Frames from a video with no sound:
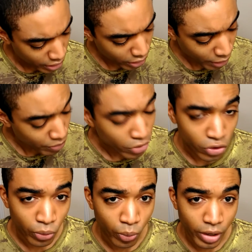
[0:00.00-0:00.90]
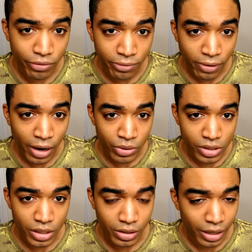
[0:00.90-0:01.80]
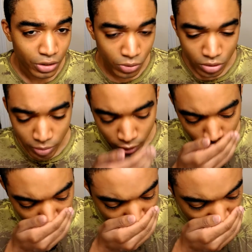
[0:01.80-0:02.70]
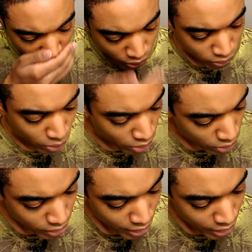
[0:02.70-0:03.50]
Okay, so whatever flower's in here, I do smell the florals.